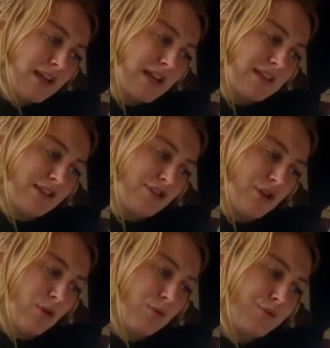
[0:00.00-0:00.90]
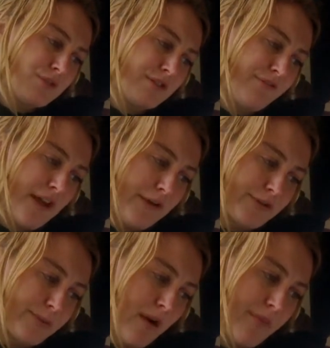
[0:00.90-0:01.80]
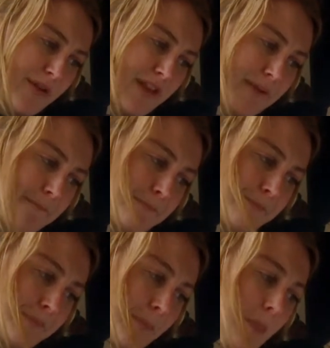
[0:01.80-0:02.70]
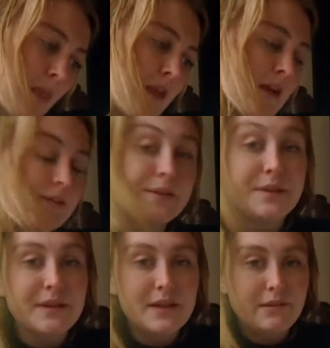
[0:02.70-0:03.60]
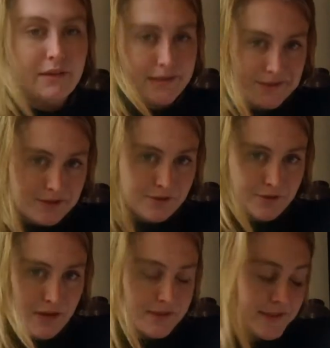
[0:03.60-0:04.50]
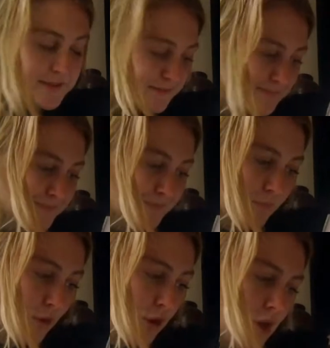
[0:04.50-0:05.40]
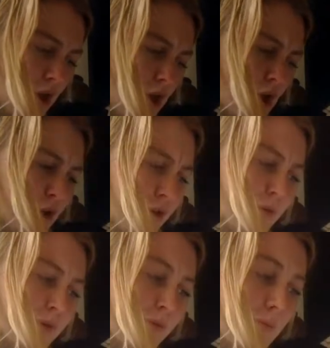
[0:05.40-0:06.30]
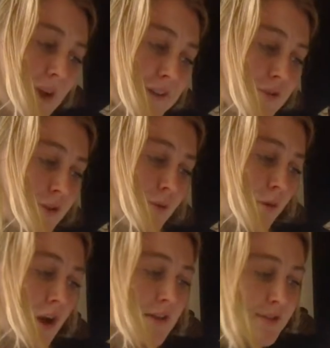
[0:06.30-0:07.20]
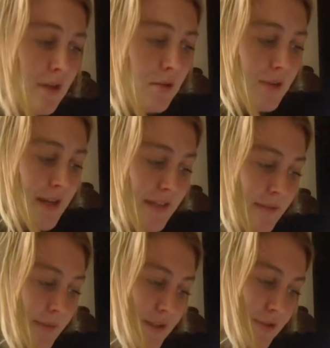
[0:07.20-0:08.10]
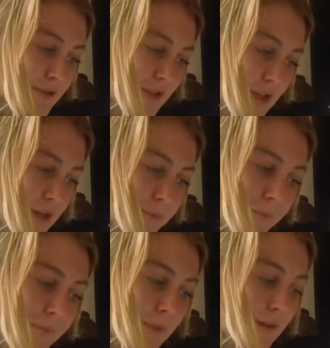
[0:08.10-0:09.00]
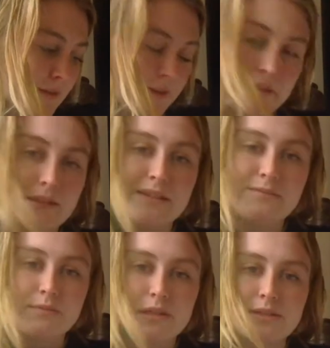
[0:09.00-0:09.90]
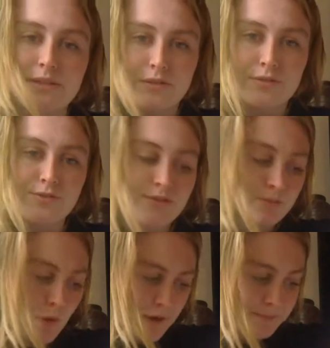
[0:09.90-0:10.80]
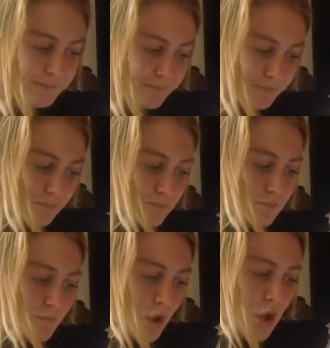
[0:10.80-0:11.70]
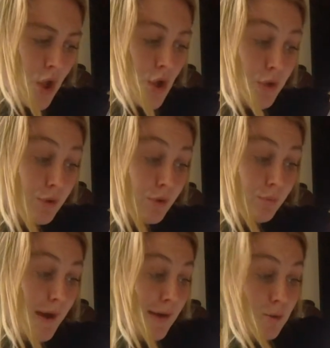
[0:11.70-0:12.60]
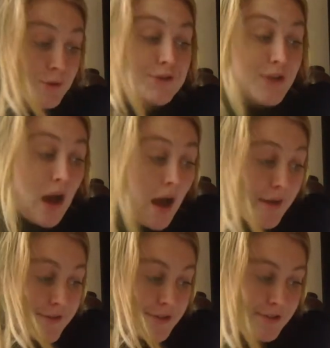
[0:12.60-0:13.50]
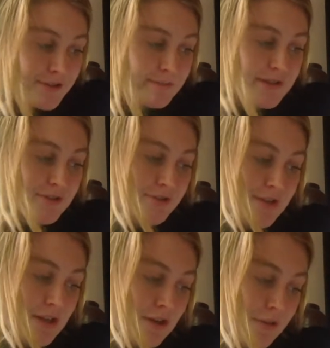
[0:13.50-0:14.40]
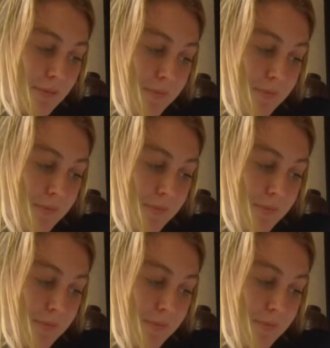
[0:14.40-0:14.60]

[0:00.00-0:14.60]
and that she holds the flowers properly." Lilly considered this. You could remind her to walk slowly, said Mr. Slinger. Lily considered some more. You could wear a corsage, said Mr. Slinger.